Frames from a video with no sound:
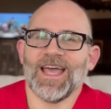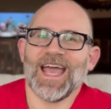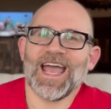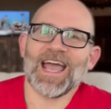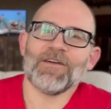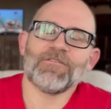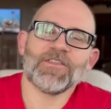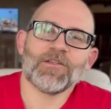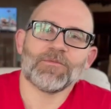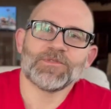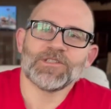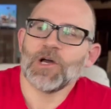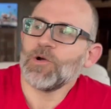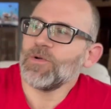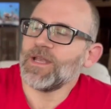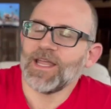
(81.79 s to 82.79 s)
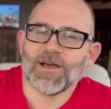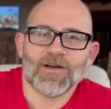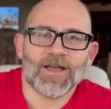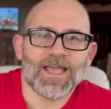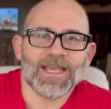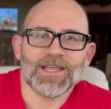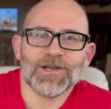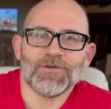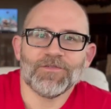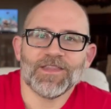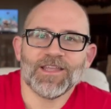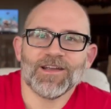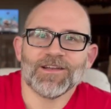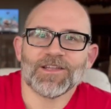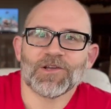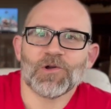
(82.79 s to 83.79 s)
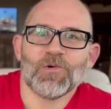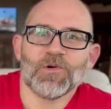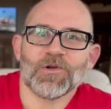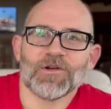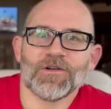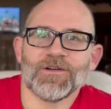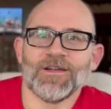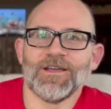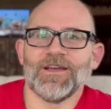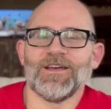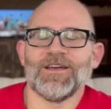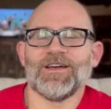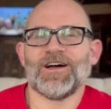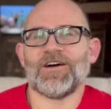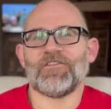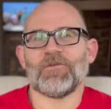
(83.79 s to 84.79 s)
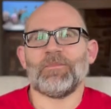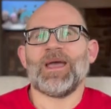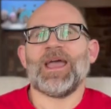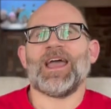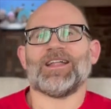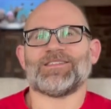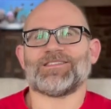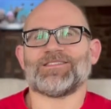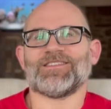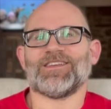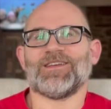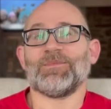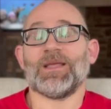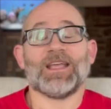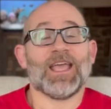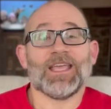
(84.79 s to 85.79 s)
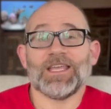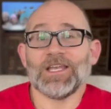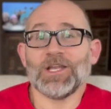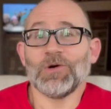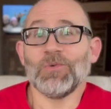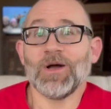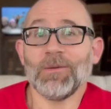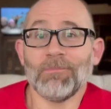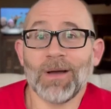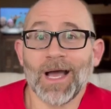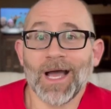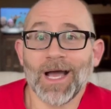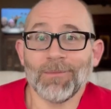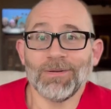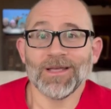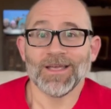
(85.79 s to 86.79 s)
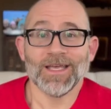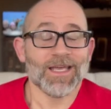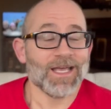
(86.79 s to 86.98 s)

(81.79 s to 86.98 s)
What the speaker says: Half of their toenail hanging over there in the corner of the mats. I'm like, hey, you know what, Bob?